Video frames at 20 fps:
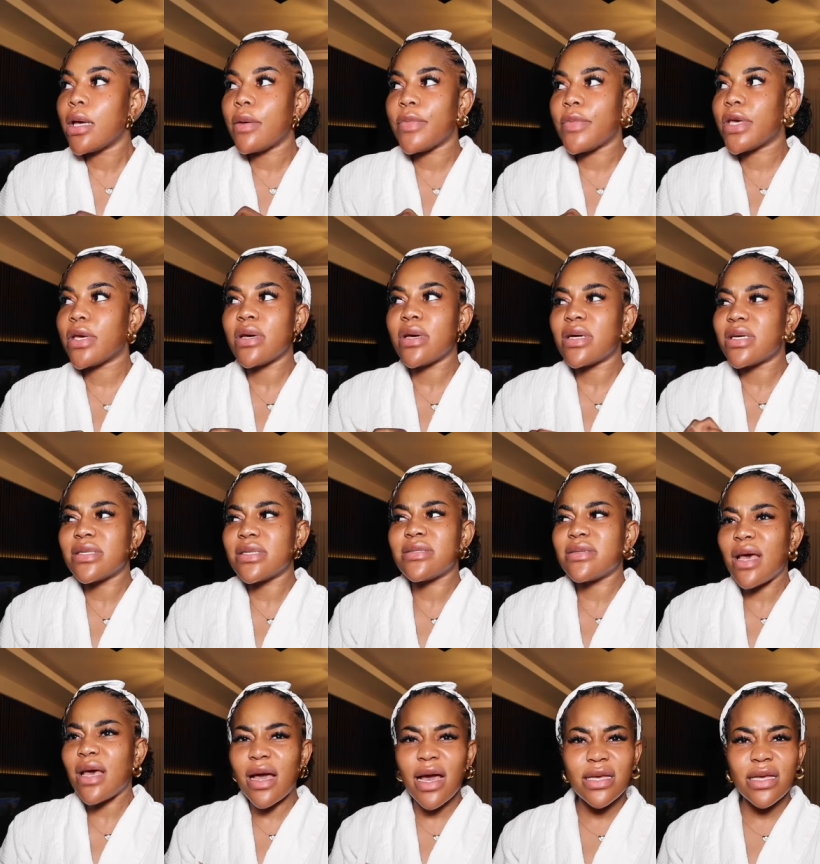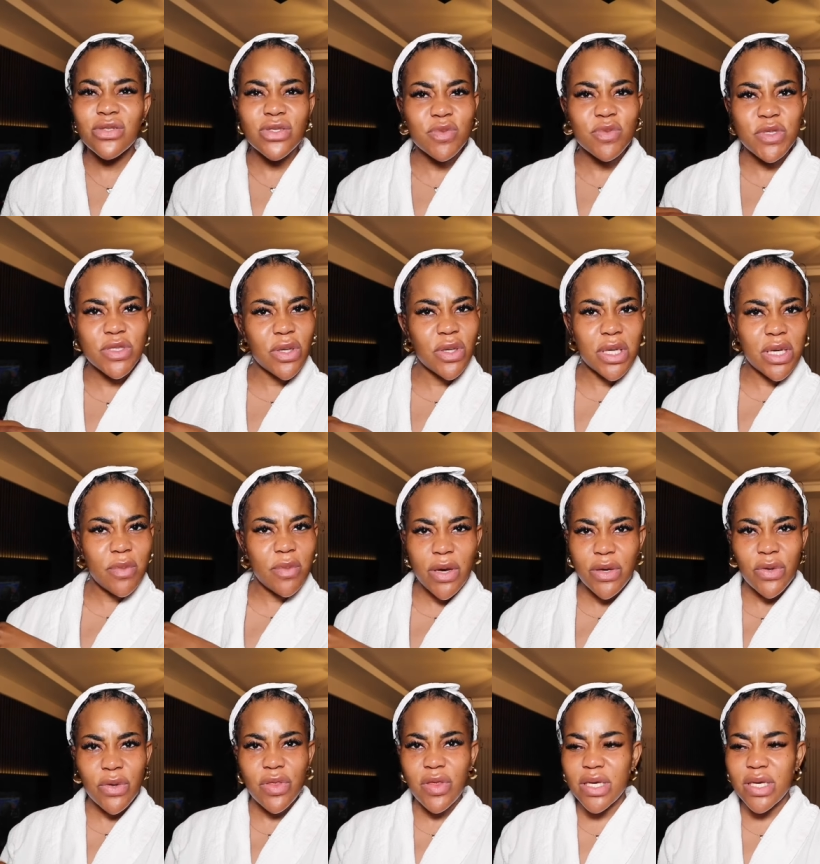because I can't just be talking about
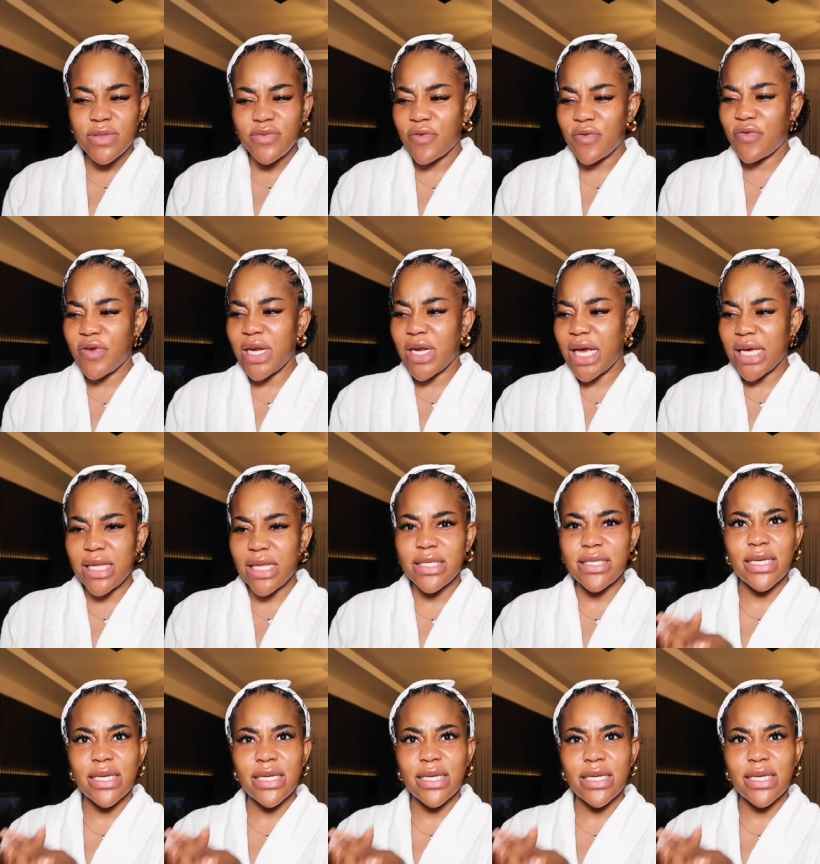your things for free like this,